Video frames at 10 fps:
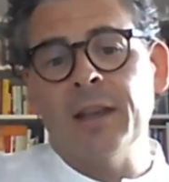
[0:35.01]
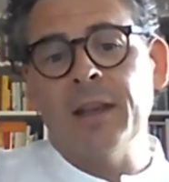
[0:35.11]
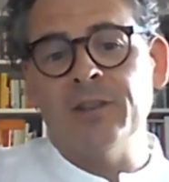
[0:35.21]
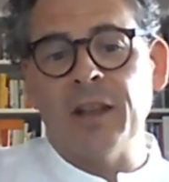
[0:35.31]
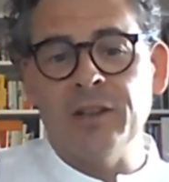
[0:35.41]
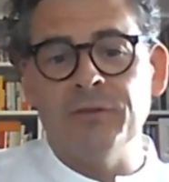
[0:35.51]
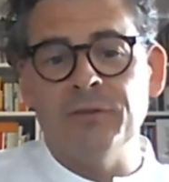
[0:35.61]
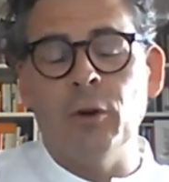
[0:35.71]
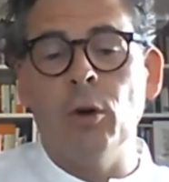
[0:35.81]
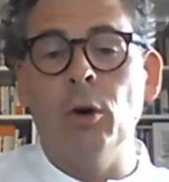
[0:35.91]
In Key
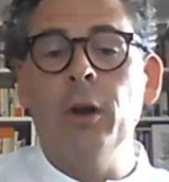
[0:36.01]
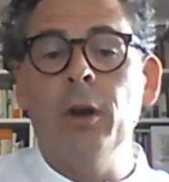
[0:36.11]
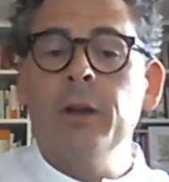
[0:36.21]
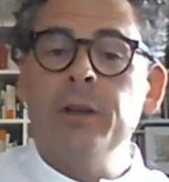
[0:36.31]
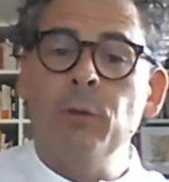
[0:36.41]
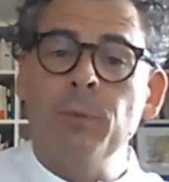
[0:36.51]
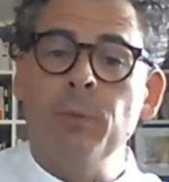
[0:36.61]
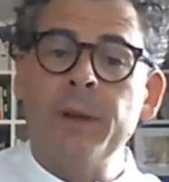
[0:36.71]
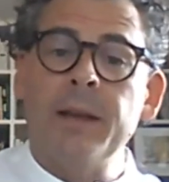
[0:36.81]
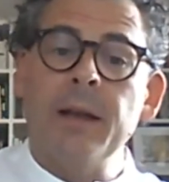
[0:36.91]
Stage 4, you
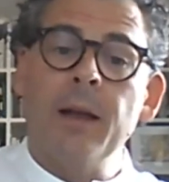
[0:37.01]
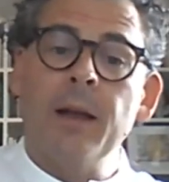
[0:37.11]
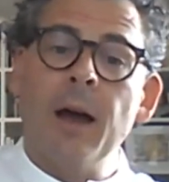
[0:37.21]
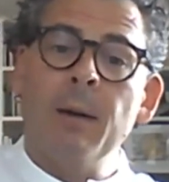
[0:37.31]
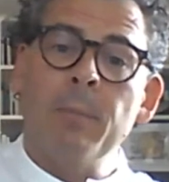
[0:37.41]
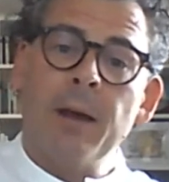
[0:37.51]
will be